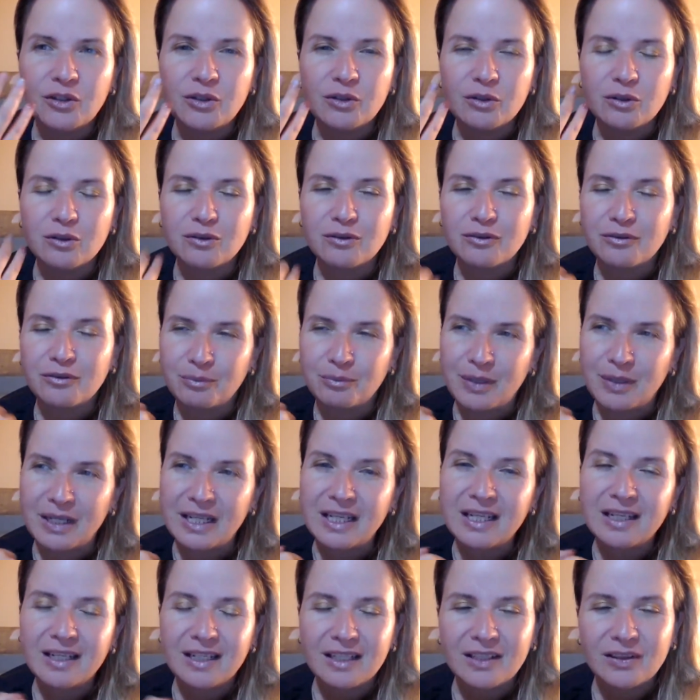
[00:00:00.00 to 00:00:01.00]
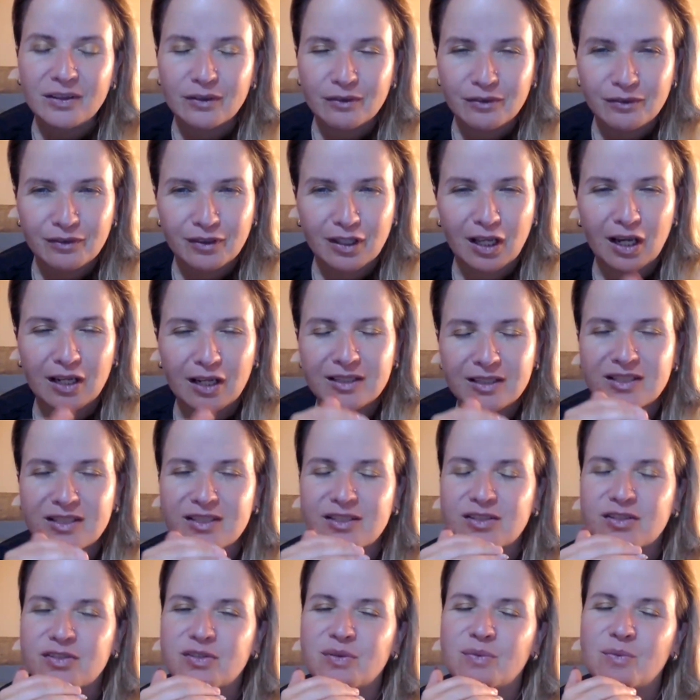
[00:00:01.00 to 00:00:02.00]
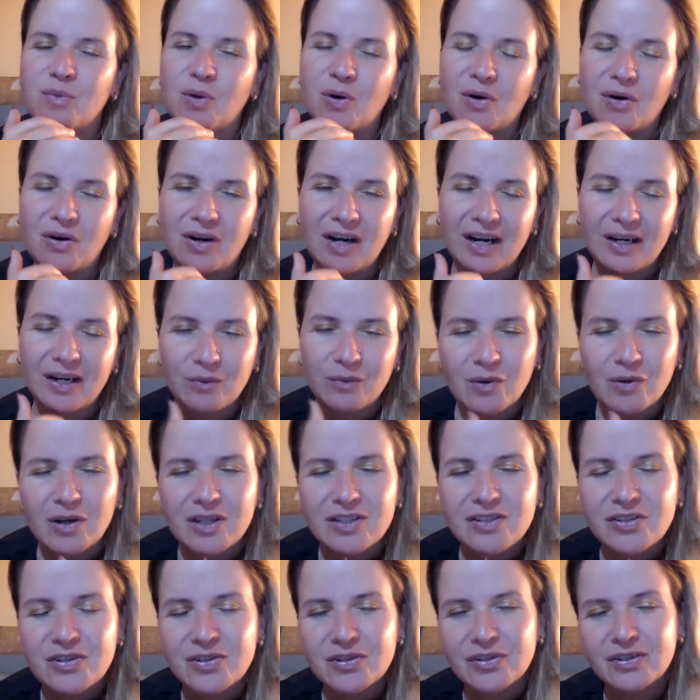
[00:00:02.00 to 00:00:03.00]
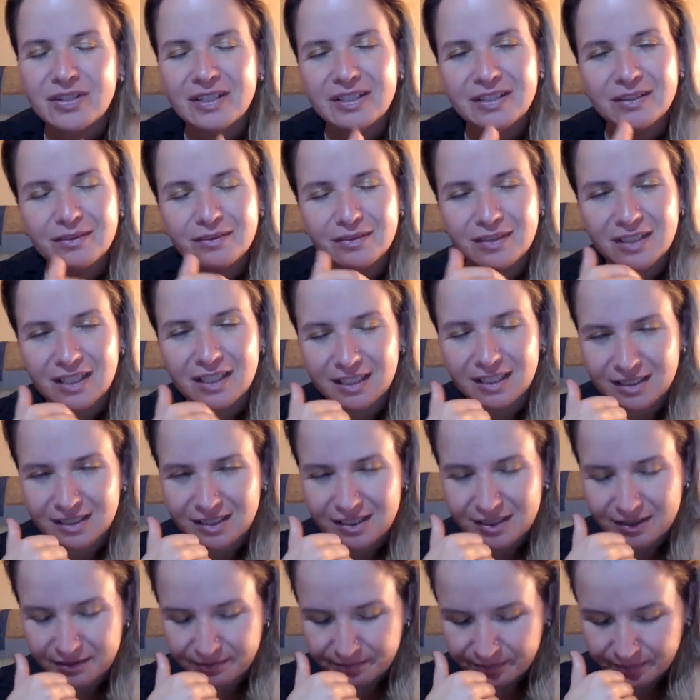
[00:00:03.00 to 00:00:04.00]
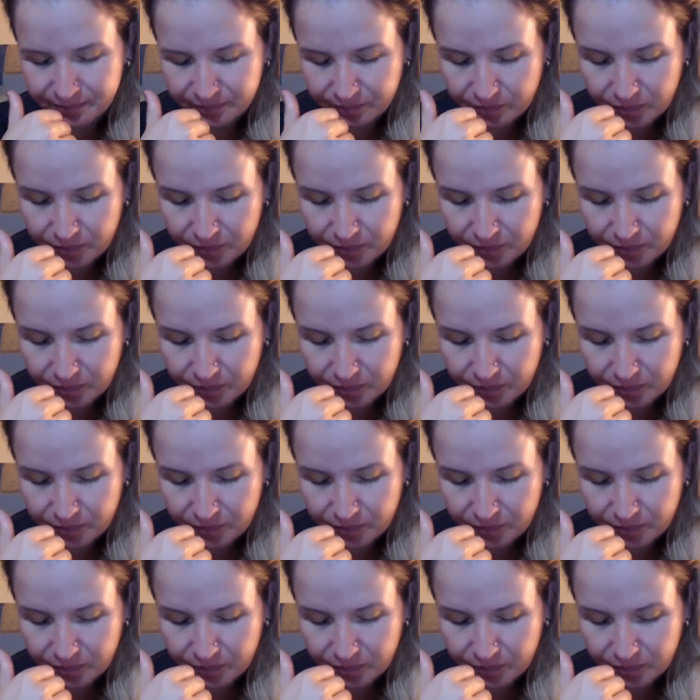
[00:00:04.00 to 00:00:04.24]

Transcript: you'll be in the flux more. And once you're in the flux